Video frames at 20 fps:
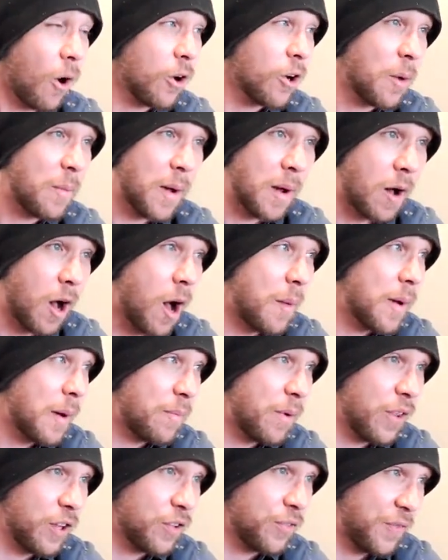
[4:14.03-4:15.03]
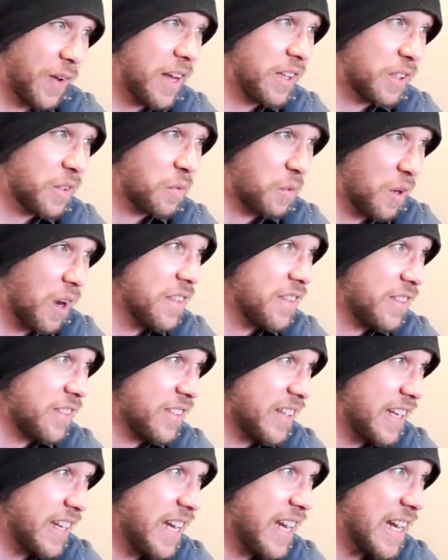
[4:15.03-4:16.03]
Oh, no, but all my brothers' faces were on the
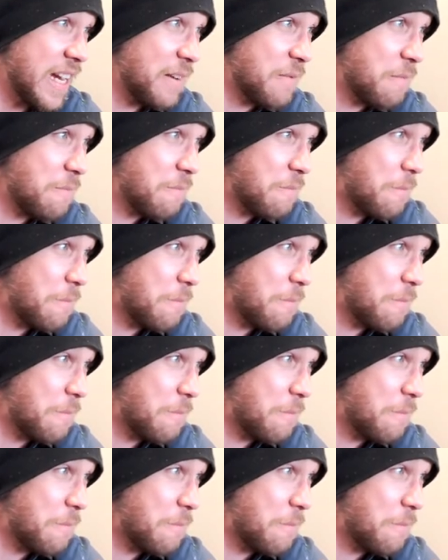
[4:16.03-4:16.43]
CD. Yeah,